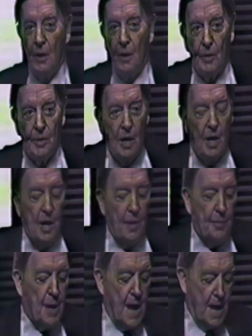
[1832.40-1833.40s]
was on our
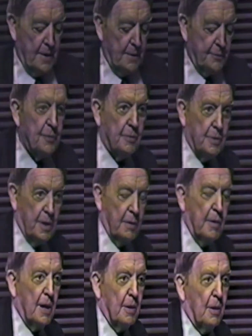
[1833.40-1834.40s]
plot. And
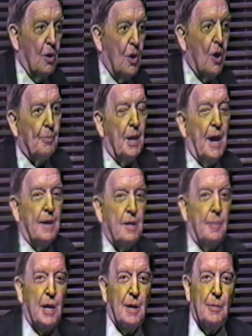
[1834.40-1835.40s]
we had a long plot to
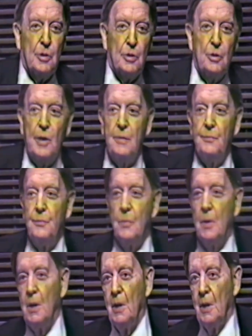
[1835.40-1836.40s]
be able to do it.
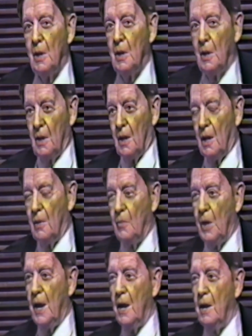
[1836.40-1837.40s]
And
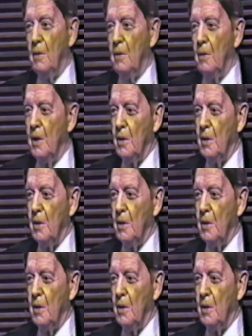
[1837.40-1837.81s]
we had a